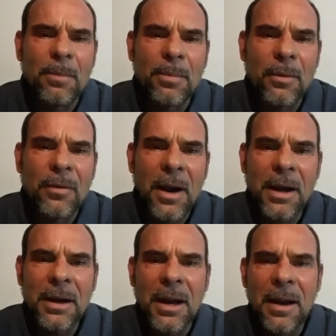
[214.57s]

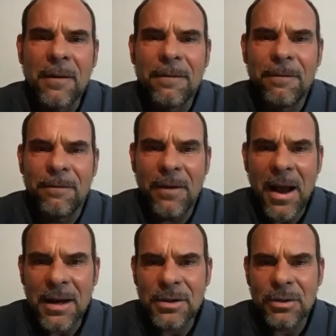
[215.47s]
provide a
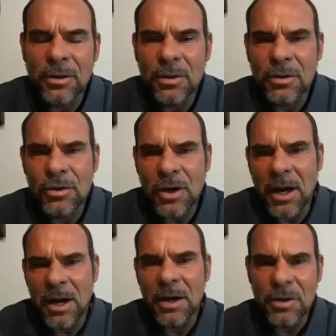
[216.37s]
faster
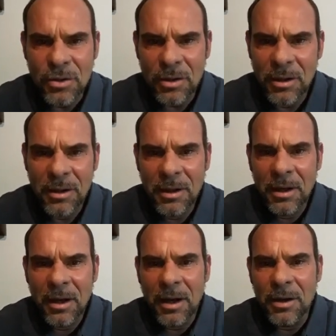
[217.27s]
change
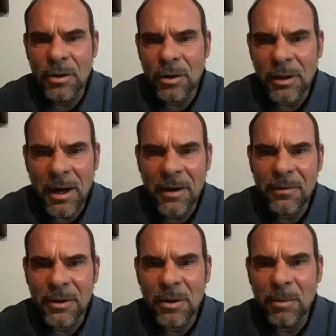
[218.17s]
in your life
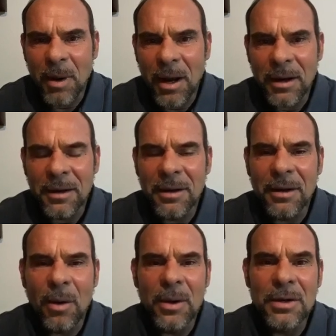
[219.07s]
and your body than
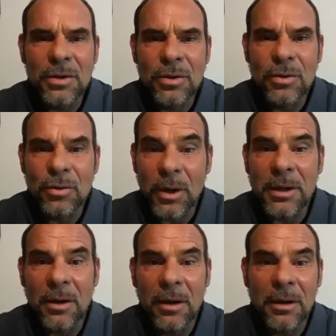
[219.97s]
going
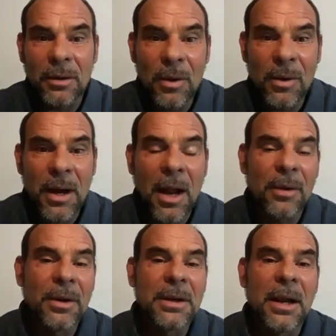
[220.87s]
strict on a low
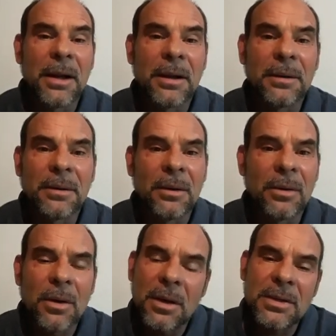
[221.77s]
calorie diet. And
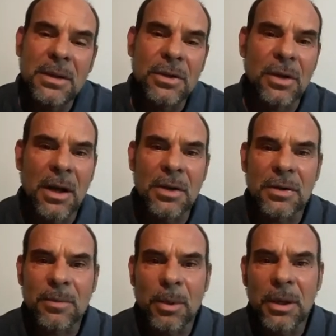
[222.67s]
you're going to see
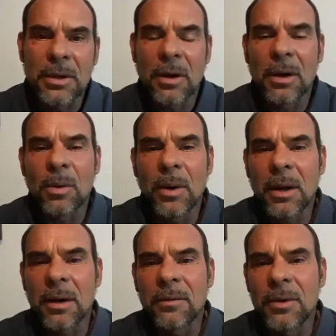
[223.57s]
changes pretty darn
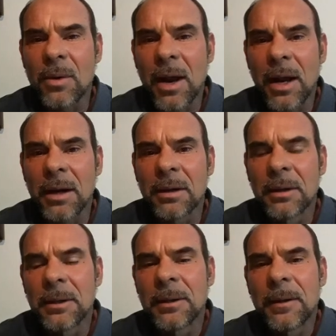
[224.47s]
quick. And if you add
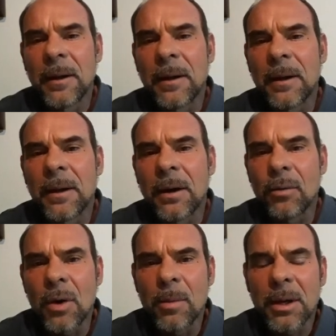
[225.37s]

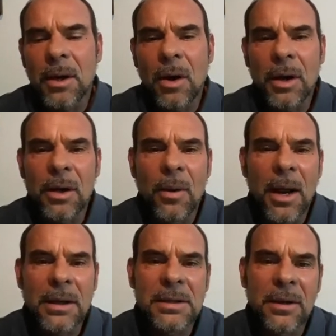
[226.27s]
aerobic cardio
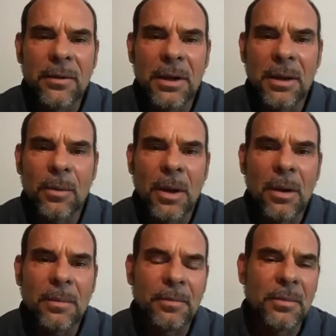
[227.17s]
activity,
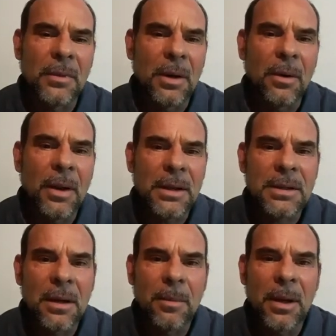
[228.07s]
well, that's
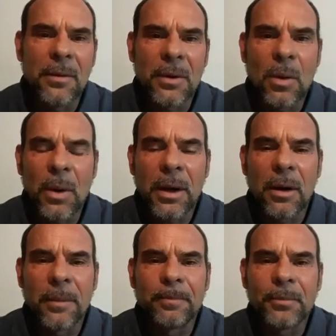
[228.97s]
going to be even
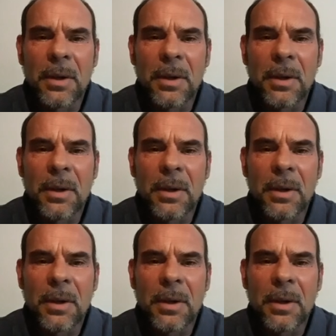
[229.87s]
quicker.